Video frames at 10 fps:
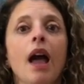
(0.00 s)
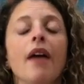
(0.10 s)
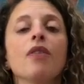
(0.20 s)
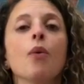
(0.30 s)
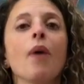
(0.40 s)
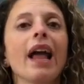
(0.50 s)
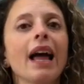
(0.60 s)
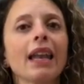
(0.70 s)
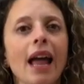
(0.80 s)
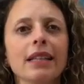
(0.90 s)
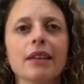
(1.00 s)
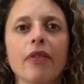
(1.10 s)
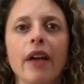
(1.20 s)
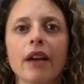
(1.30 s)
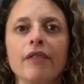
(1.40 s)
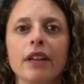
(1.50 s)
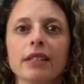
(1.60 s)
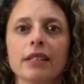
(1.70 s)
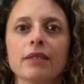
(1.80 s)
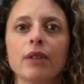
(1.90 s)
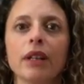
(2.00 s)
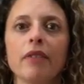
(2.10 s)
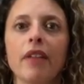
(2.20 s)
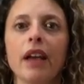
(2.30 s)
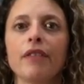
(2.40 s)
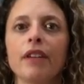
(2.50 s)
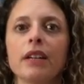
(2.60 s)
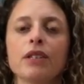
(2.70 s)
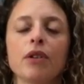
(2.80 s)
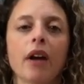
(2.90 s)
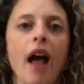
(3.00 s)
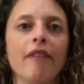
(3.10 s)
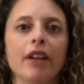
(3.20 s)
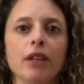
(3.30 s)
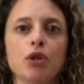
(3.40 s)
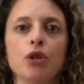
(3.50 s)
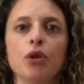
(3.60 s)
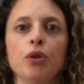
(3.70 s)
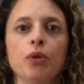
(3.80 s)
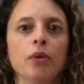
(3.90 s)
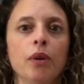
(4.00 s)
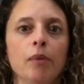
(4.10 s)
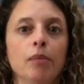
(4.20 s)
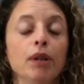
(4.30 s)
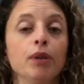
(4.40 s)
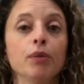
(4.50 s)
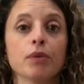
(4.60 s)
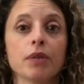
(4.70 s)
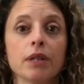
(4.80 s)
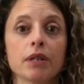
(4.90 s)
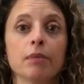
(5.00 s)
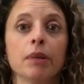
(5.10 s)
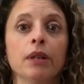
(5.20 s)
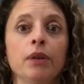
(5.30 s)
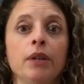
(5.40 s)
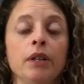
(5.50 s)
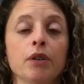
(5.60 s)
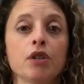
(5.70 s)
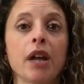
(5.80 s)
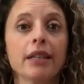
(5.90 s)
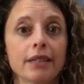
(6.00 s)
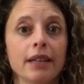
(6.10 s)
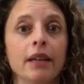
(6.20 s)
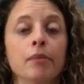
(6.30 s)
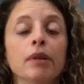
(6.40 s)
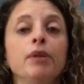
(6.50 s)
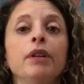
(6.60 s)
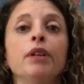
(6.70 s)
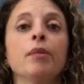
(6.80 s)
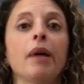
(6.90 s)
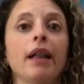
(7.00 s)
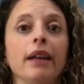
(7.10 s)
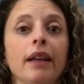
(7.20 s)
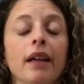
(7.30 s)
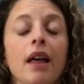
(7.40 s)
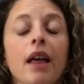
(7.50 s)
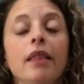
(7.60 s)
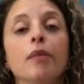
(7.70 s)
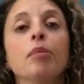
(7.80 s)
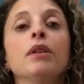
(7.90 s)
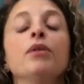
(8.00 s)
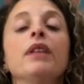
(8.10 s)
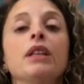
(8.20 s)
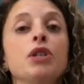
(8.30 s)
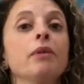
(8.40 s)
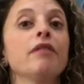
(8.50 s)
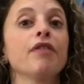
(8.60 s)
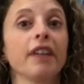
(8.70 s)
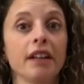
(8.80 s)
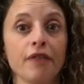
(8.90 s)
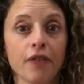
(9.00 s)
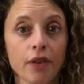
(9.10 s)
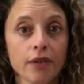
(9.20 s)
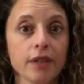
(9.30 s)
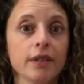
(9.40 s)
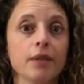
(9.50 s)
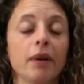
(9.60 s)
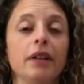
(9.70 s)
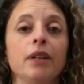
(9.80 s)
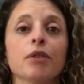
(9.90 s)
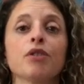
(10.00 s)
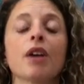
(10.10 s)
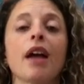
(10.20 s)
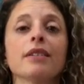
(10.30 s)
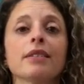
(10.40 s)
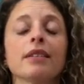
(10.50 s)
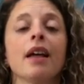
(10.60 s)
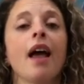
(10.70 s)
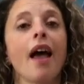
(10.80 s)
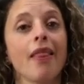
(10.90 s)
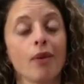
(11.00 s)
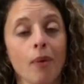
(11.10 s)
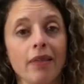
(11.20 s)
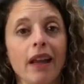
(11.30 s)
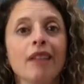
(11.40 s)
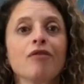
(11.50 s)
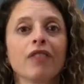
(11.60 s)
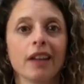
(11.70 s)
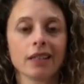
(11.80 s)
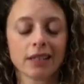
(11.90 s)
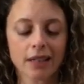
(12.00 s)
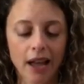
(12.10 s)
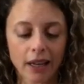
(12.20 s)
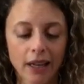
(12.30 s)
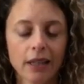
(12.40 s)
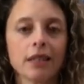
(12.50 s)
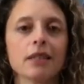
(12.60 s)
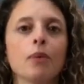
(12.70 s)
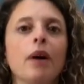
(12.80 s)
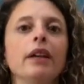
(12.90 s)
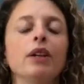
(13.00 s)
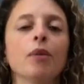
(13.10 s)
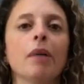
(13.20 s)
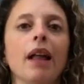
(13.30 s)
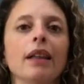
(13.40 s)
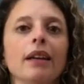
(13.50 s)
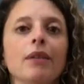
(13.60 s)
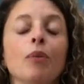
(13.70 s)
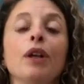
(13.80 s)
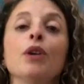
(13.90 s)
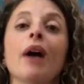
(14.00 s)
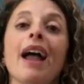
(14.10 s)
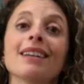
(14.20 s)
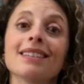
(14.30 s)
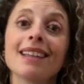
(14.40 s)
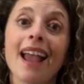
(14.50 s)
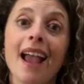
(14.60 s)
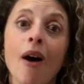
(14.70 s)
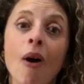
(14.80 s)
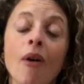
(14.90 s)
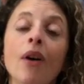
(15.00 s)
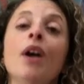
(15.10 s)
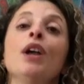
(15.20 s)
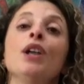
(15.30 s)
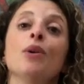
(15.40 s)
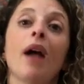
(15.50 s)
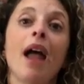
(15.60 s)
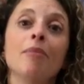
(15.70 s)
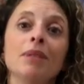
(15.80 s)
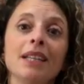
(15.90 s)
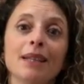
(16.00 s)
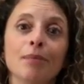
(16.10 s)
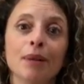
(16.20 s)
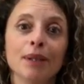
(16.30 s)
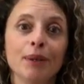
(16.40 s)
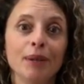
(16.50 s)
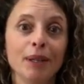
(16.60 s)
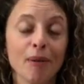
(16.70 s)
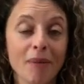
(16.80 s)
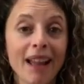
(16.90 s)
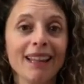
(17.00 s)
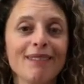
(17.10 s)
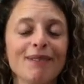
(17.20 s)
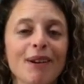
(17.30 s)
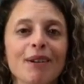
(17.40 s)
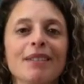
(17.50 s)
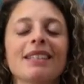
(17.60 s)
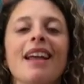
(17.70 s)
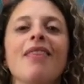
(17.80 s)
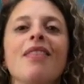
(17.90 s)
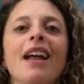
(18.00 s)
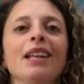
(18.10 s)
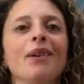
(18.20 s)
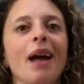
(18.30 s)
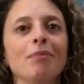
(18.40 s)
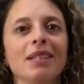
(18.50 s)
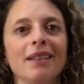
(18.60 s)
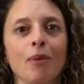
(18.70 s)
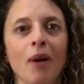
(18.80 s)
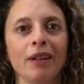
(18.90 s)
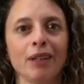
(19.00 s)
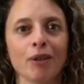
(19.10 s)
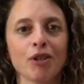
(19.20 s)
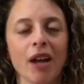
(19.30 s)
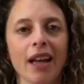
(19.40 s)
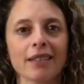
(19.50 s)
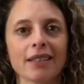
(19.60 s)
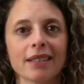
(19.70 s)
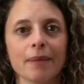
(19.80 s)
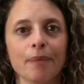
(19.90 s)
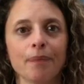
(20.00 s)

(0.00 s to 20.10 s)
And the way I like to think of it is really think of it as you're having two balloons. There's a balloon in your chest and a balloon in your belly. The balloon that you inflate first is the one in your chest, and the one that inflates second is the one in your belly. When you exhale, you empty the balloon in your belly first, and then you empty the one in your chest.